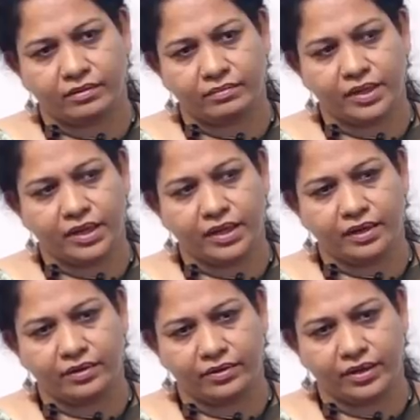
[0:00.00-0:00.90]
Be
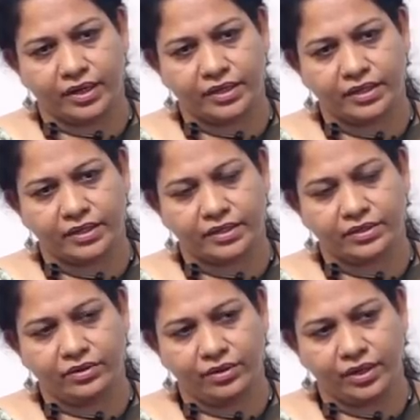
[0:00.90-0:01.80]
clear. You're writing this
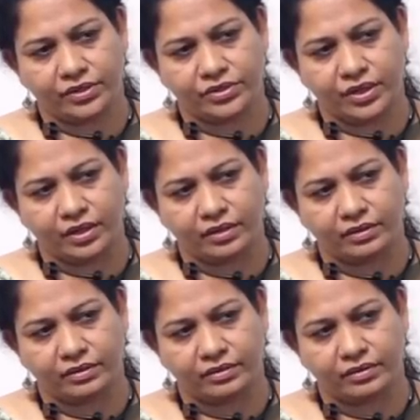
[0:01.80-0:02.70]
year or next year?
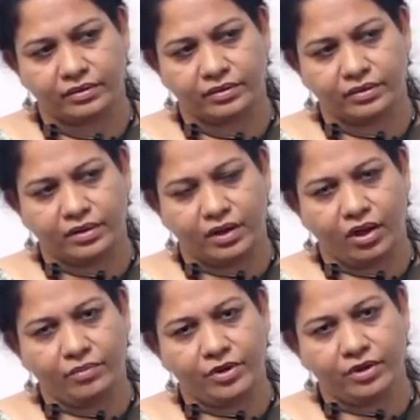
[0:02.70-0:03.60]

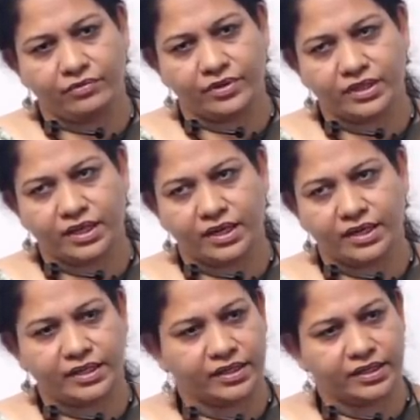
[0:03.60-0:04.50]
How many of us are
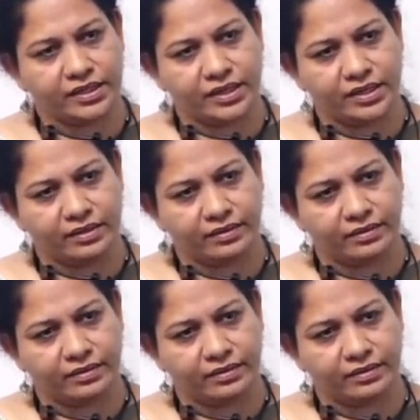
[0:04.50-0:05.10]
writing this year?